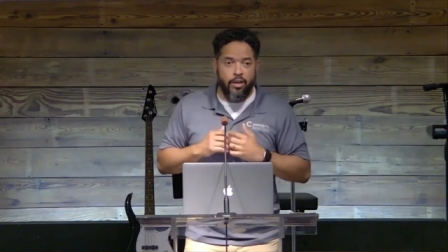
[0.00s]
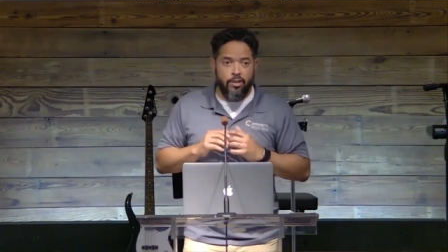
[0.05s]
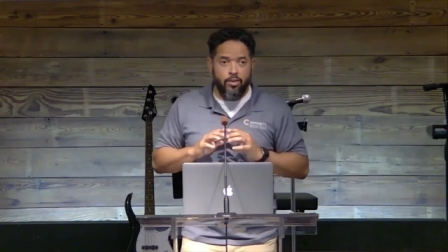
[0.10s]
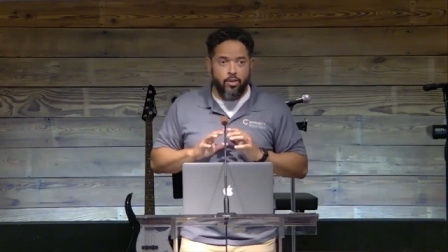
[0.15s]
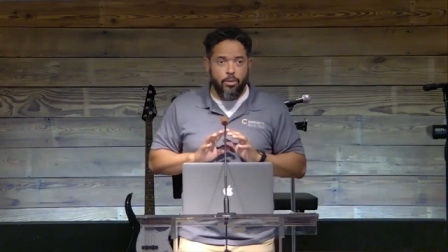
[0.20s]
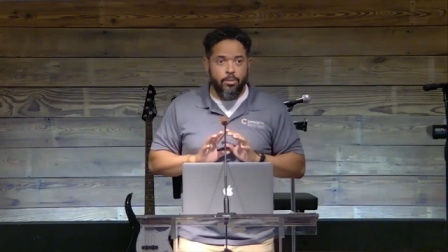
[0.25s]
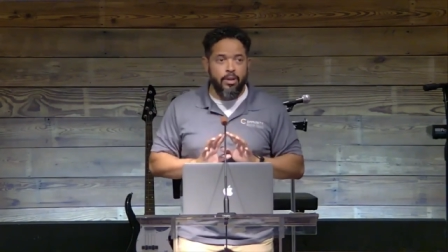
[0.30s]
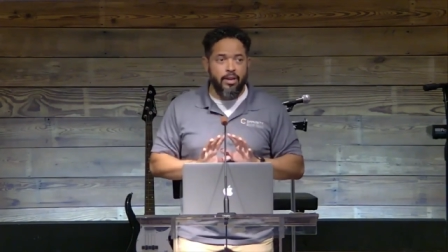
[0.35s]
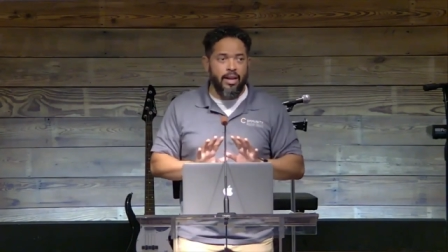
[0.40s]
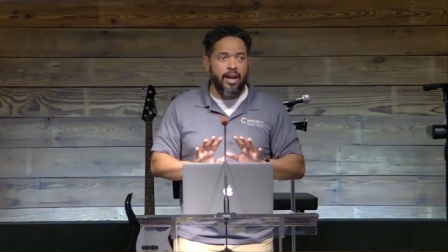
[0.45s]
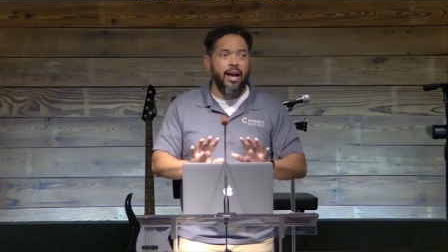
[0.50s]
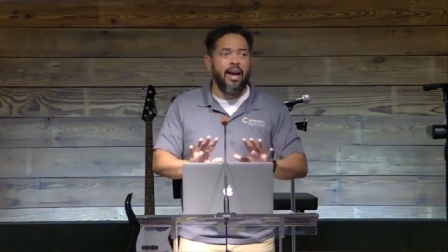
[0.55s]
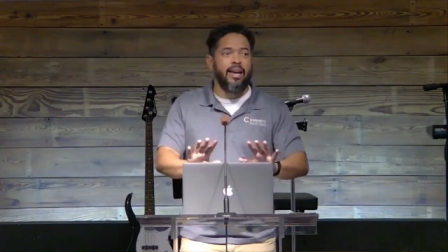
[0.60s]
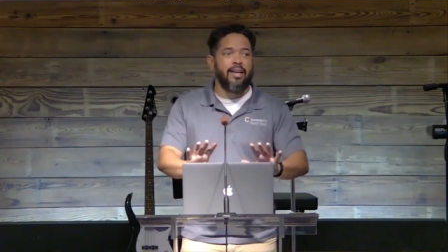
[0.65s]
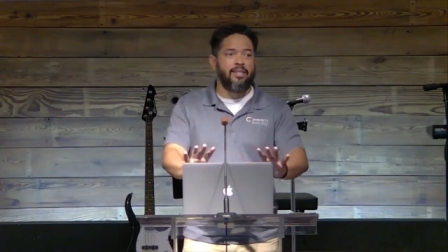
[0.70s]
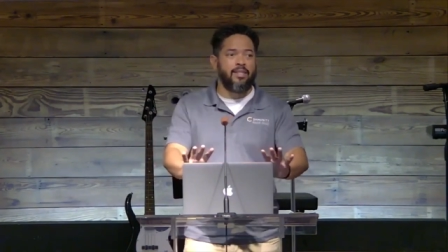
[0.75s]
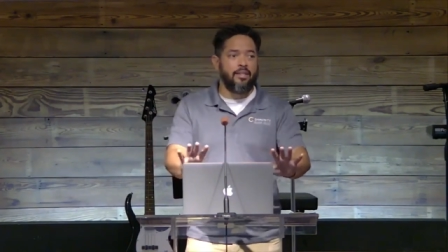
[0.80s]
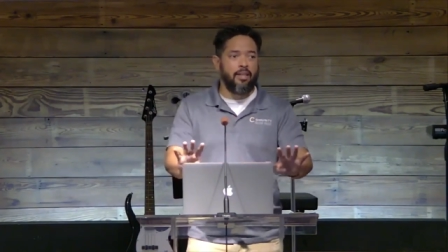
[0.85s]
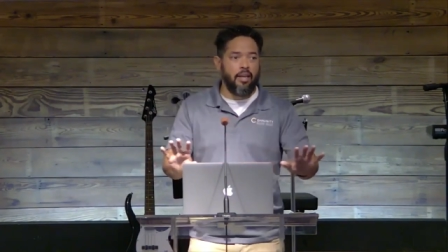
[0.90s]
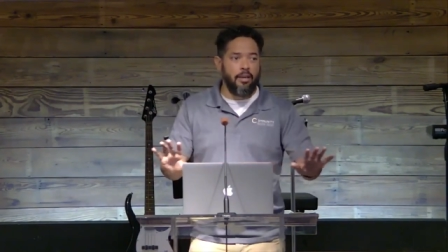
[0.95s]
So I'm going to
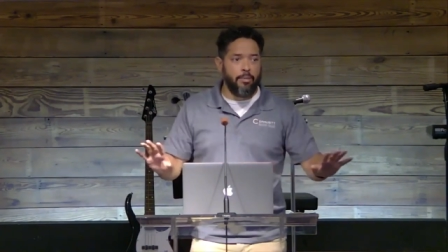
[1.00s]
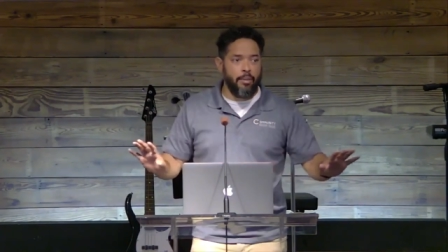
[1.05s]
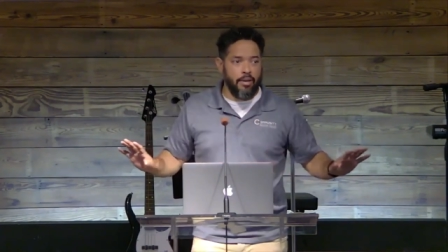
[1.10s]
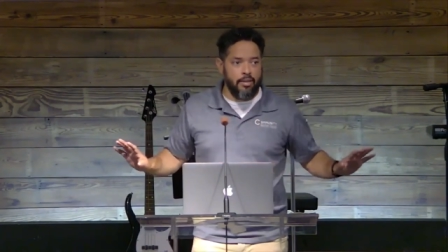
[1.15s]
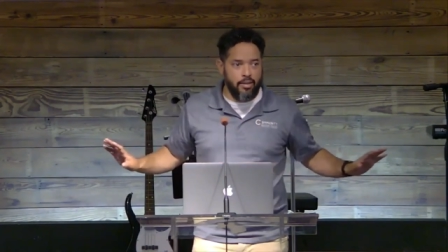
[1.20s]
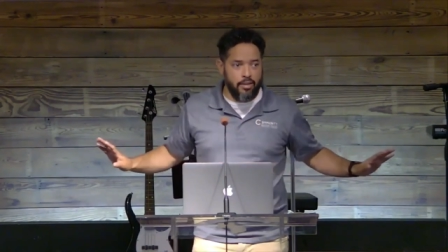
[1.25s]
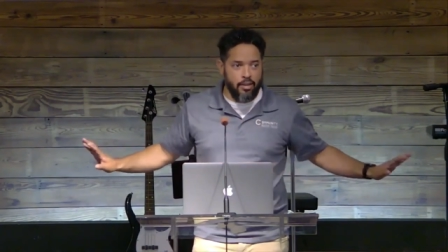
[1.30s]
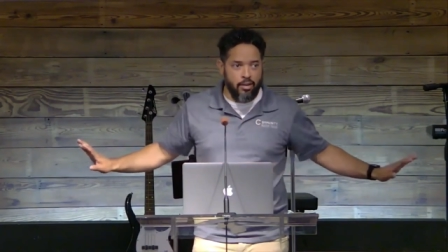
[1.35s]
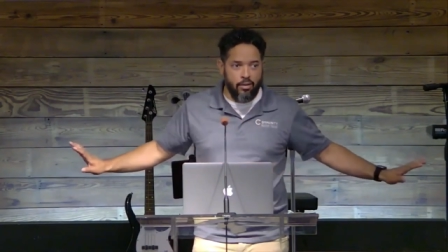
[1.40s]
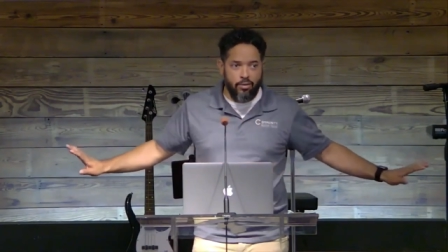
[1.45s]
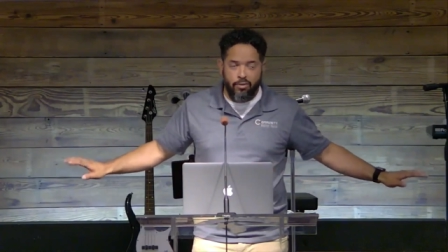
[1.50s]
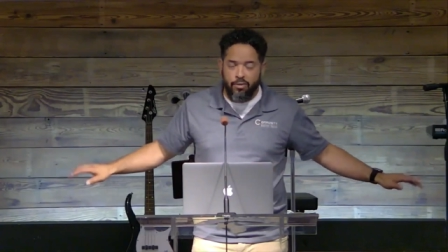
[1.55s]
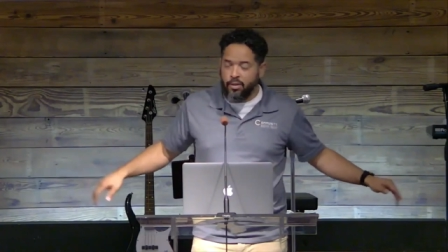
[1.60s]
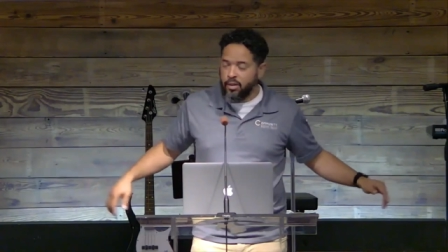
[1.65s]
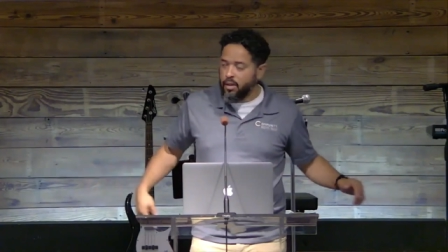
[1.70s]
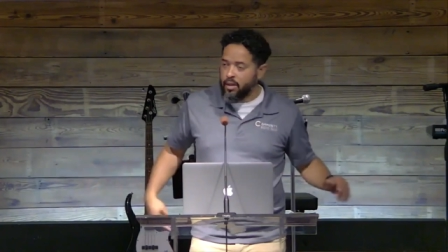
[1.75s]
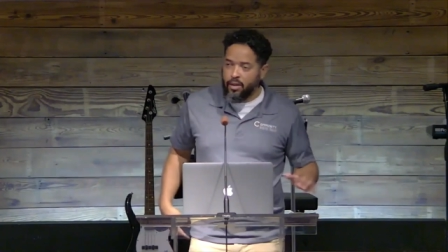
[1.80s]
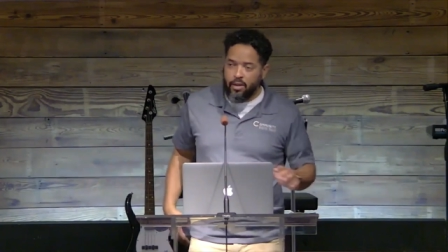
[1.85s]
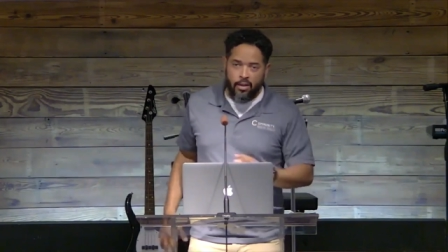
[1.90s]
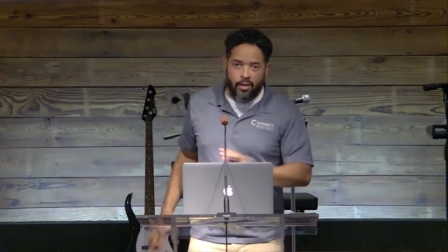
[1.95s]
isolate myself
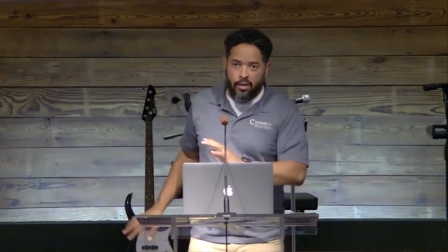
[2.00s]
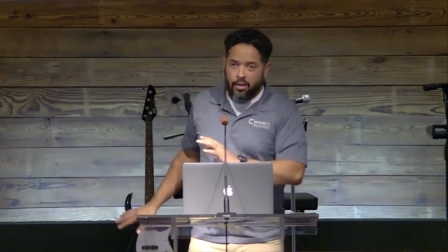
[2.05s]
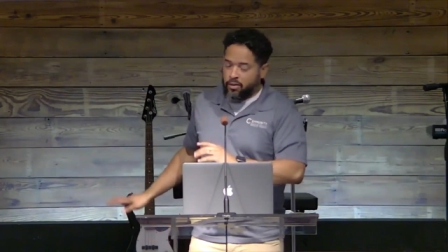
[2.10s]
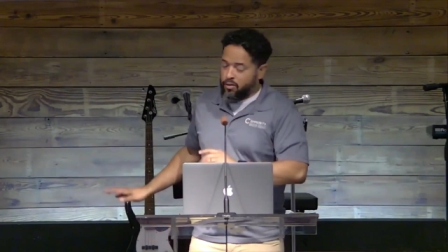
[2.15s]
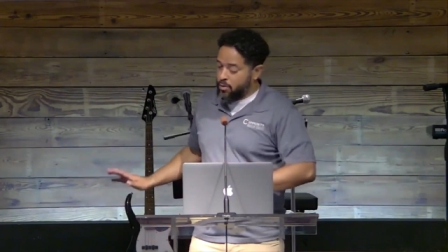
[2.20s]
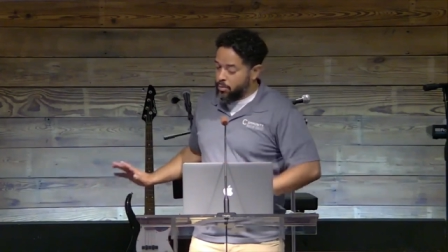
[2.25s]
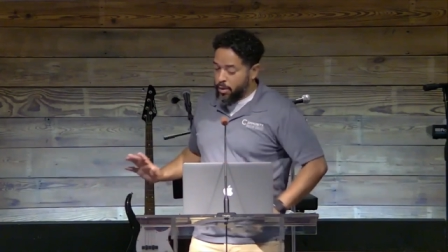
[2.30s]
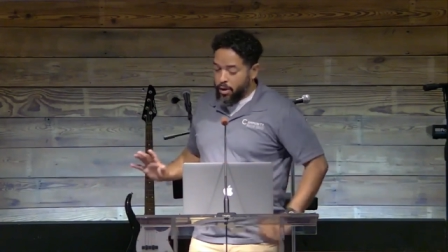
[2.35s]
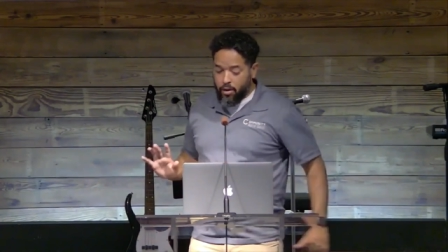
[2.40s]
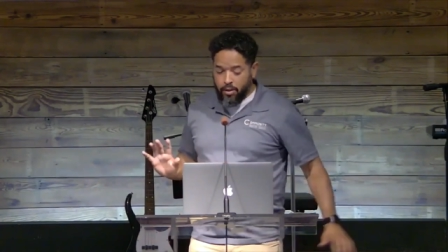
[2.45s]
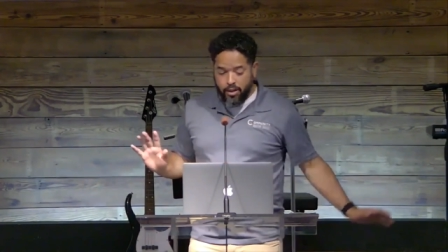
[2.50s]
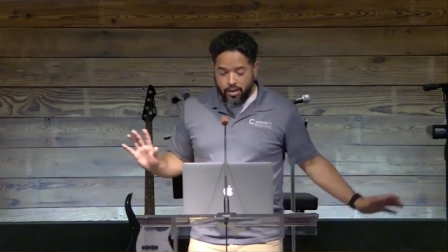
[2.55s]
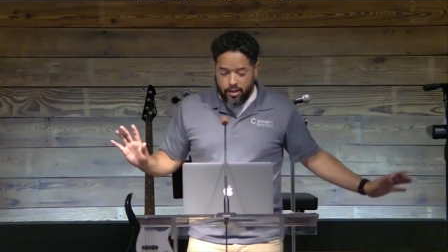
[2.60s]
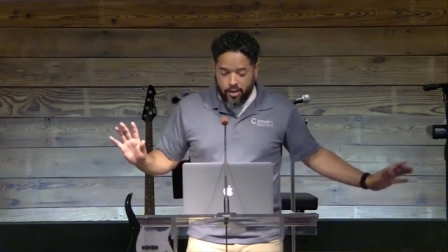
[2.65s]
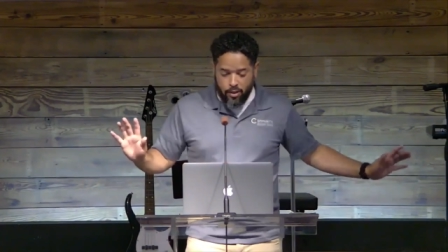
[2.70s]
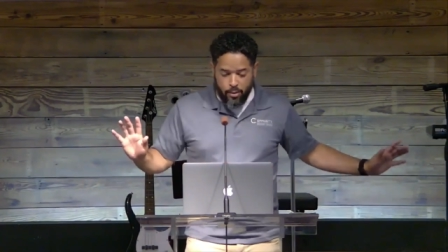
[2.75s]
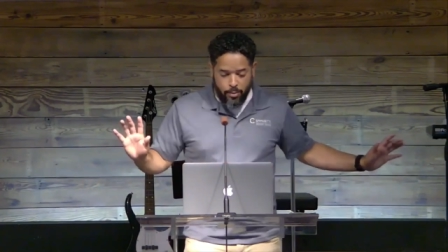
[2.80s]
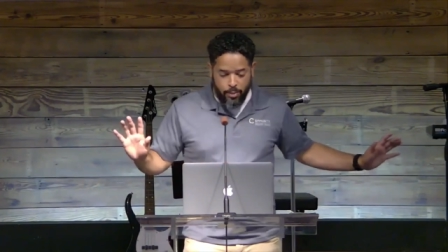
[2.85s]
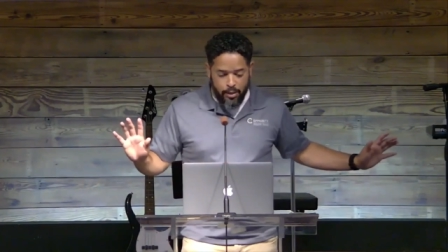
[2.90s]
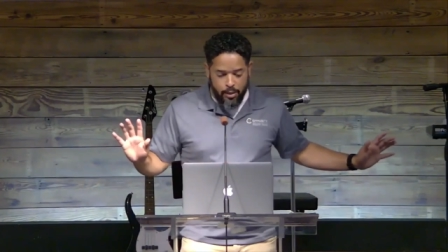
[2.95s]
from all these
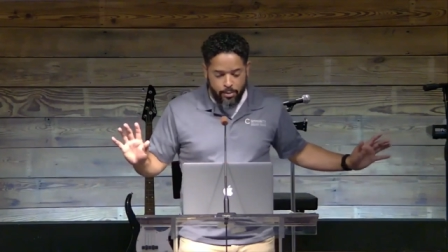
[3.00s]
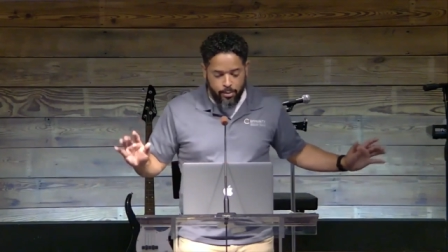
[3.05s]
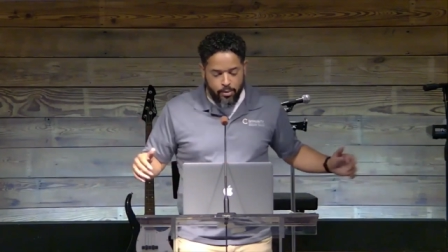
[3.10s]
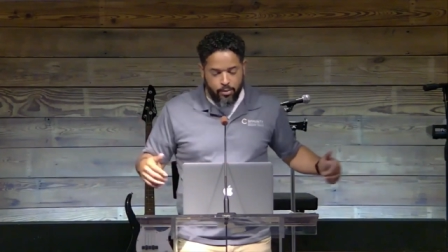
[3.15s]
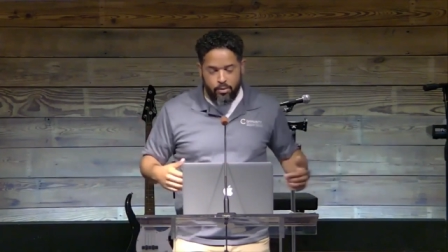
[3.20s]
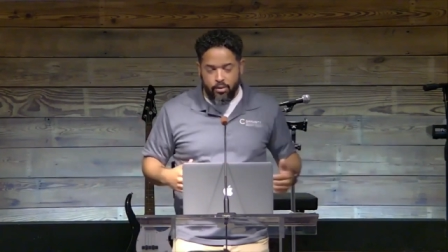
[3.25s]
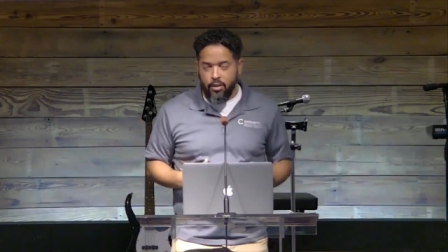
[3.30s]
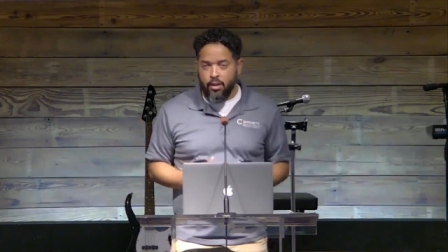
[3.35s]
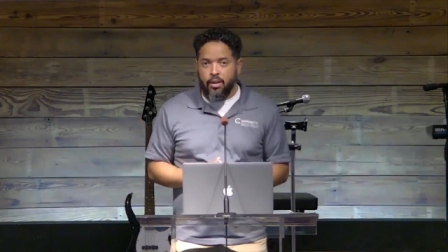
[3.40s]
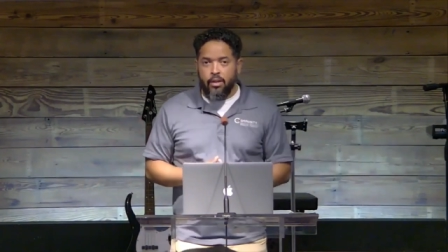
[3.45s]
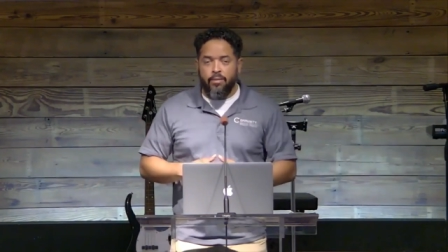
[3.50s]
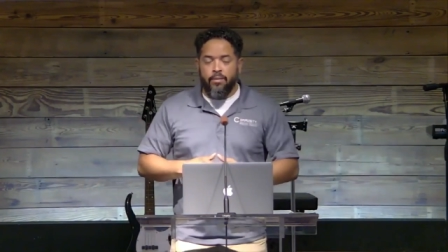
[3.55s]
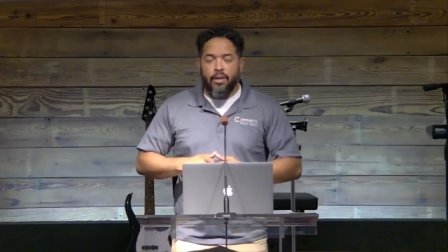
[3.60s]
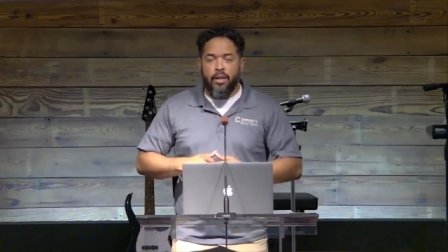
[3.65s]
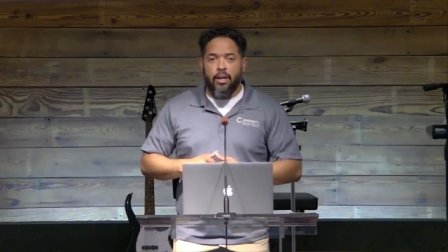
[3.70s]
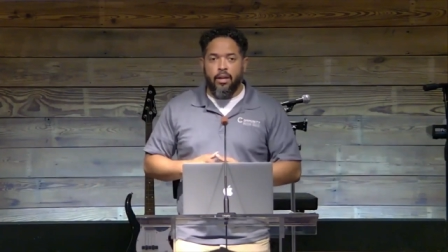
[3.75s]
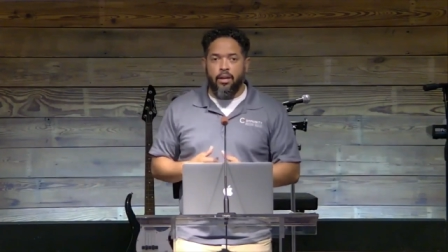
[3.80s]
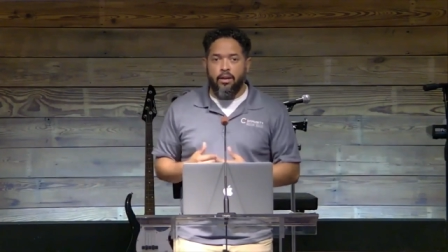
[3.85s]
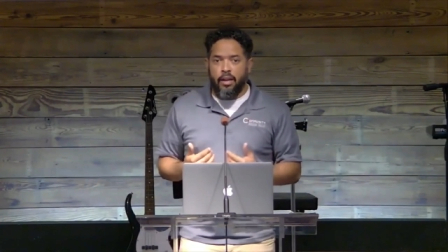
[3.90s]
other people uh,